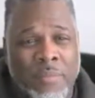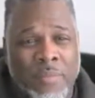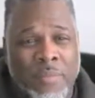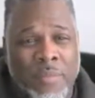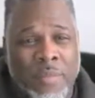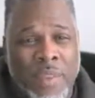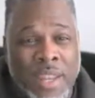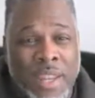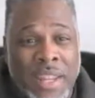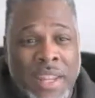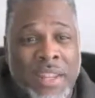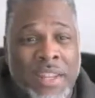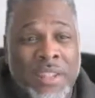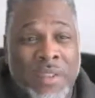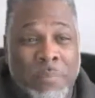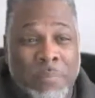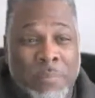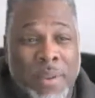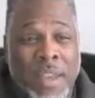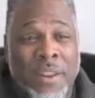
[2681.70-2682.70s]
needs a
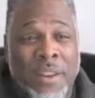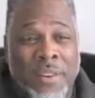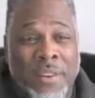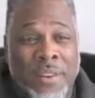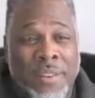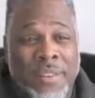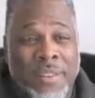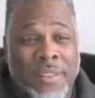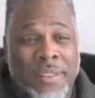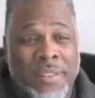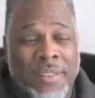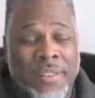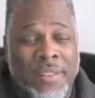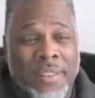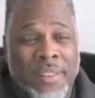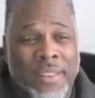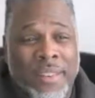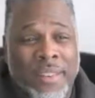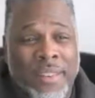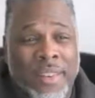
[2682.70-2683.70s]
better
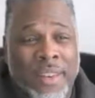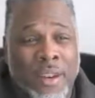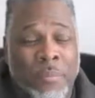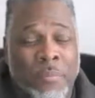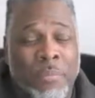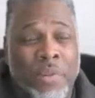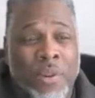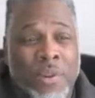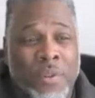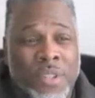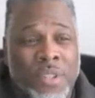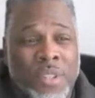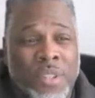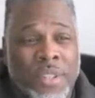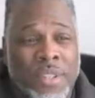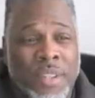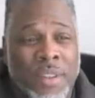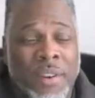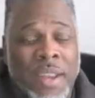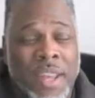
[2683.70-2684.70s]
approach to
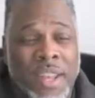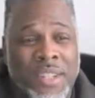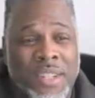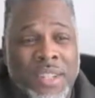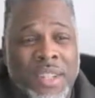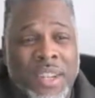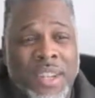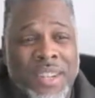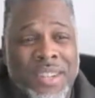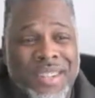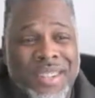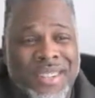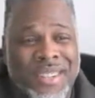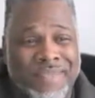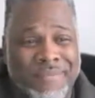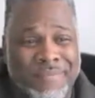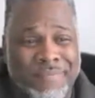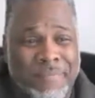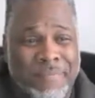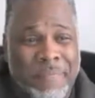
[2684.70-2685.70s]
their education,
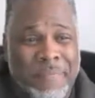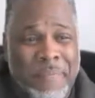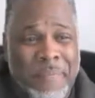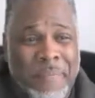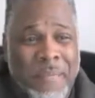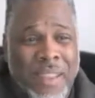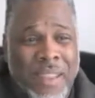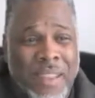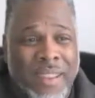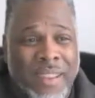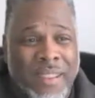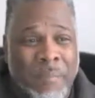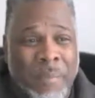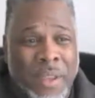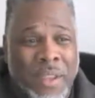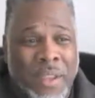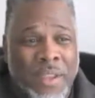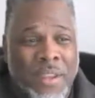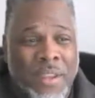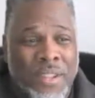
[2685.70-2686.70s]

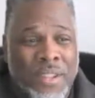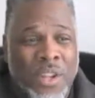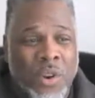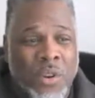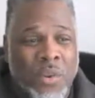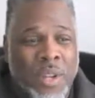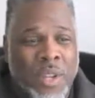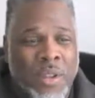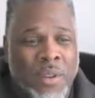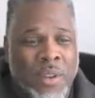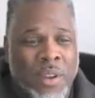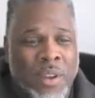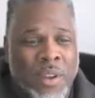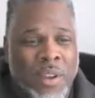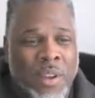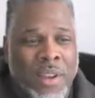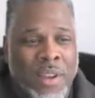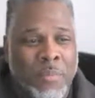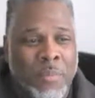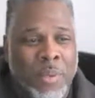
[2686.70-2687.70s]
because knowing
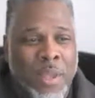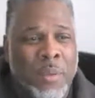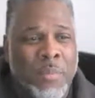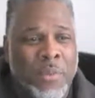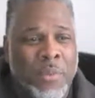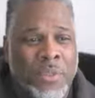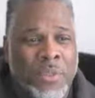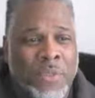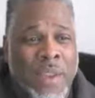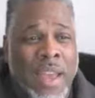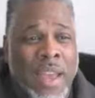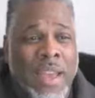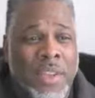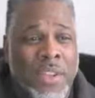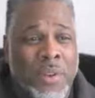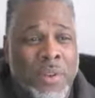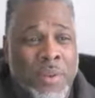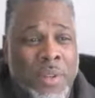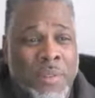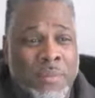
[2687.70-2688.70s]
people's
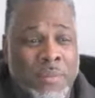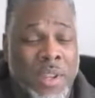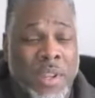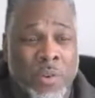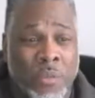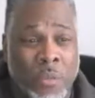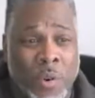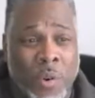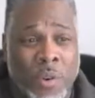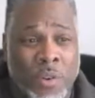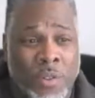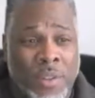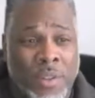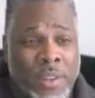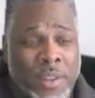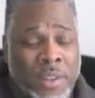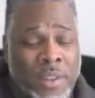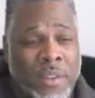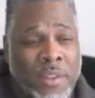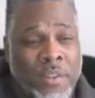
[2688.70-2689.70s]
value and worth
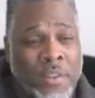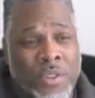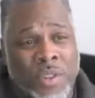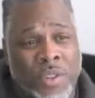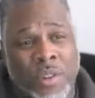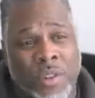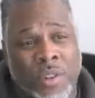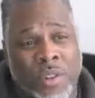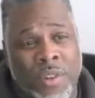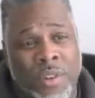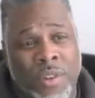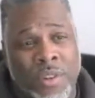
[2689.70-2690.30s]
and culture